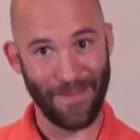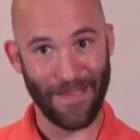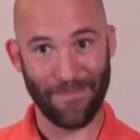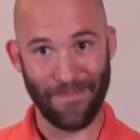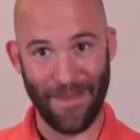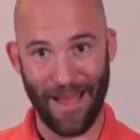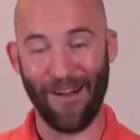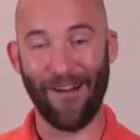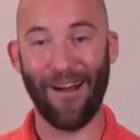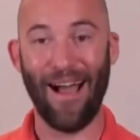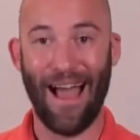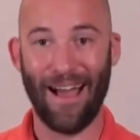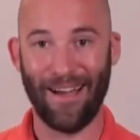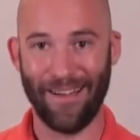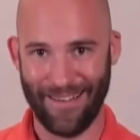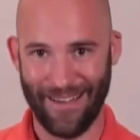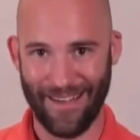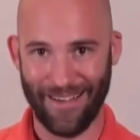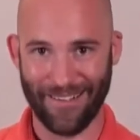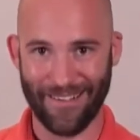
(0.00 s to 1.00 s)
be about
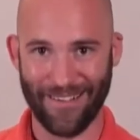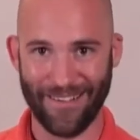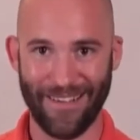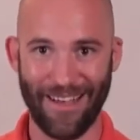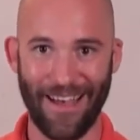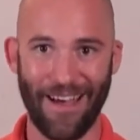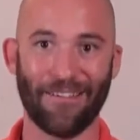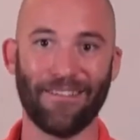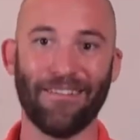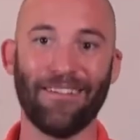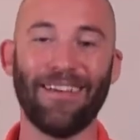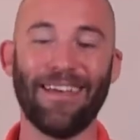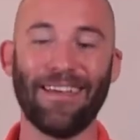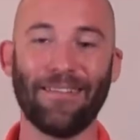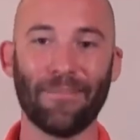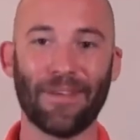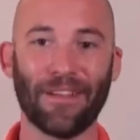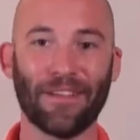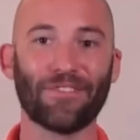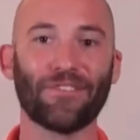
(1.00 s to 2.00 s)
how to
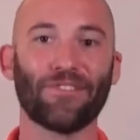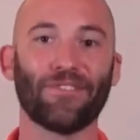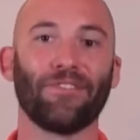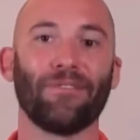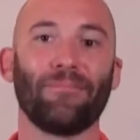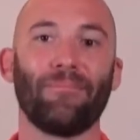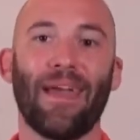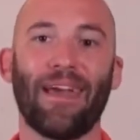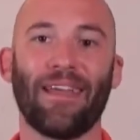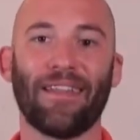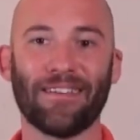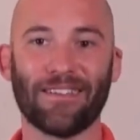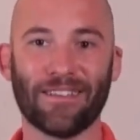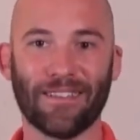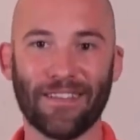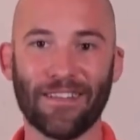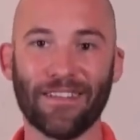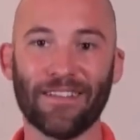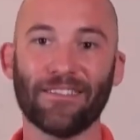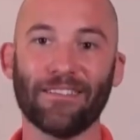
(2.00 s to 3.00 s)
administer and manage
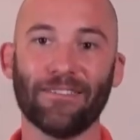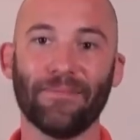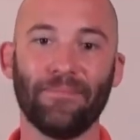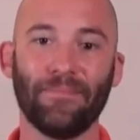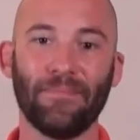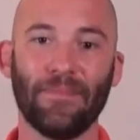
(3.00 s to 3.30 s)
Linux.